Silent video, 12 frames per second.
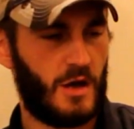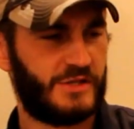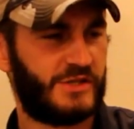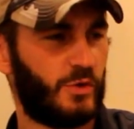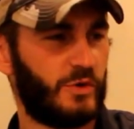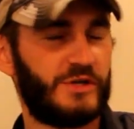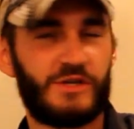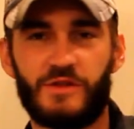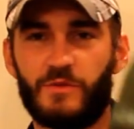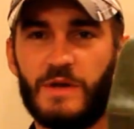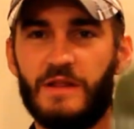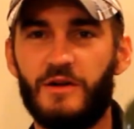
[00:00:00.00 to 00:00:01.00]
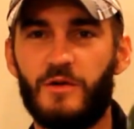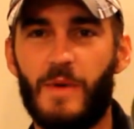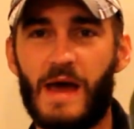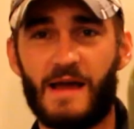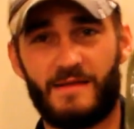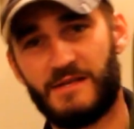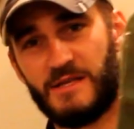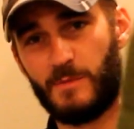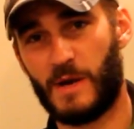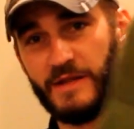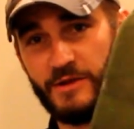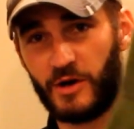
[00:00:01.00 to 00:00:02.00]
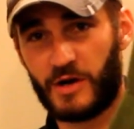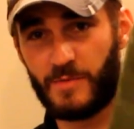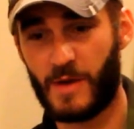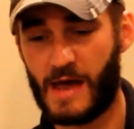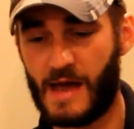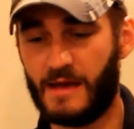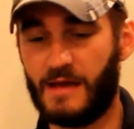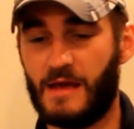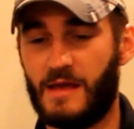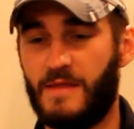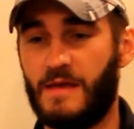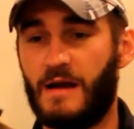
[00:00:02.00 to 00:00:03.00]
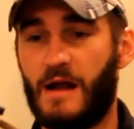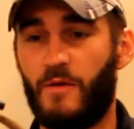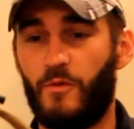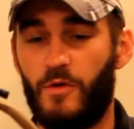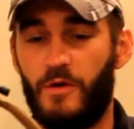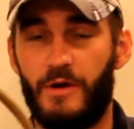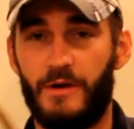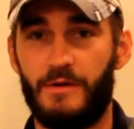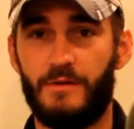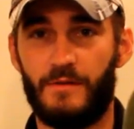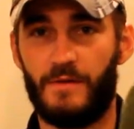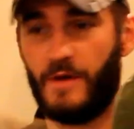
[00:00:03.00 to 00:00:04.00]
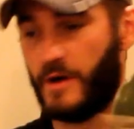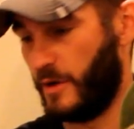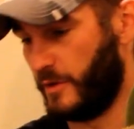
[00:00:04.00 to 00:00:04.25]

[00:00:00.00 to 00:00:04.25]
Source 3-liter bag. This is my dirty bag. And then I run the